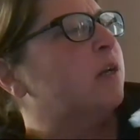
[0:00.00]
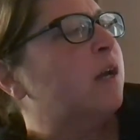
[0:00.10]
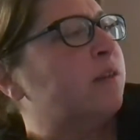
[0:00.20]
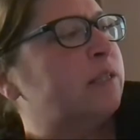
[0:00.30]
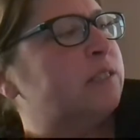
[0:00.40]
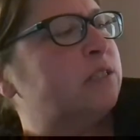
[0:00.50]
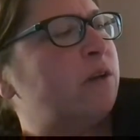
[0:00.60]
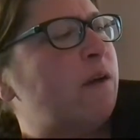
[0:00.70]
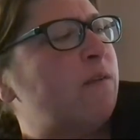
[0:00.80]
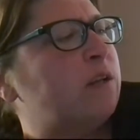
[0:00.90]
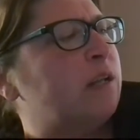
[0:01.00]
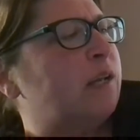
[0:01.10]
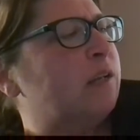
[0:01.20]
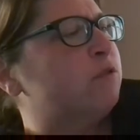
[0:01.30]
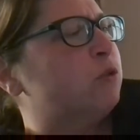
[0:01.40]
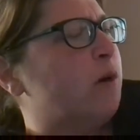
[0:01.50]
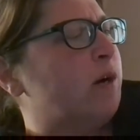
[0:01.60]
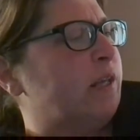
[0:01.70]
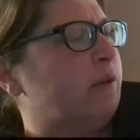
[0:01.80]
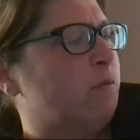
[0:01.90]
And then I still have that negative
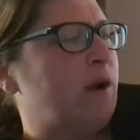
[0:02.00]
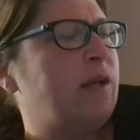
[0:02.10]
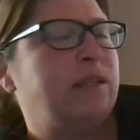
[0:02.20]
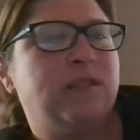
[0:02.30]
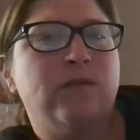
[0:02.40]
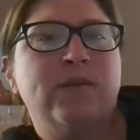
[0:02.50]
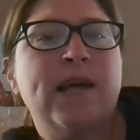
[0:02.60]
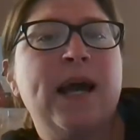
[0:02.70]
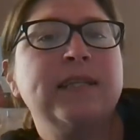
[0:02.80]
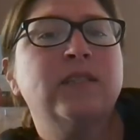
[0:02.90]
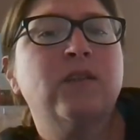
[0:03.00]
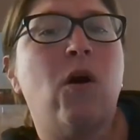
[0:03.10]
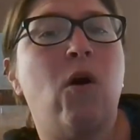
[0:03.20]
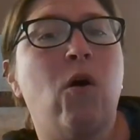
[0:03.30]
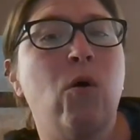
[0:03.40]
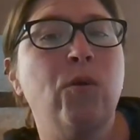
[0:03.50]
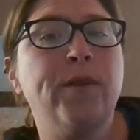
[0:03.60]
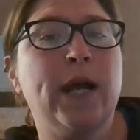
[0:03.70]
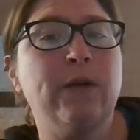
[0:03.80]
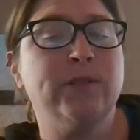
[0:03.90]
20, right? So that's all
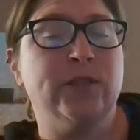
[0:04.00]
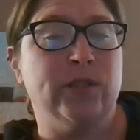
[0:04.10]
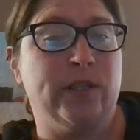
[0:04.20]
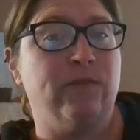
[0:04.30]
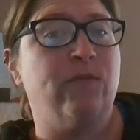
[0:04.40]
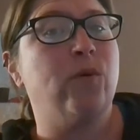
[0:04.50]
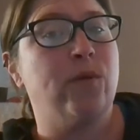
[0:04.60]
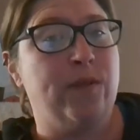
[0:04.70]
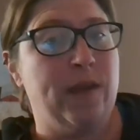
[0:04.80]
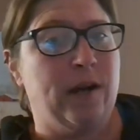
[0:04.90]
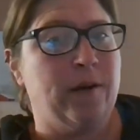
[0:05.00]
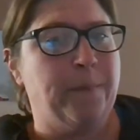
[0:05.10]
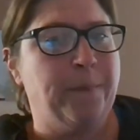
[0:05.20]
that I was looking for there.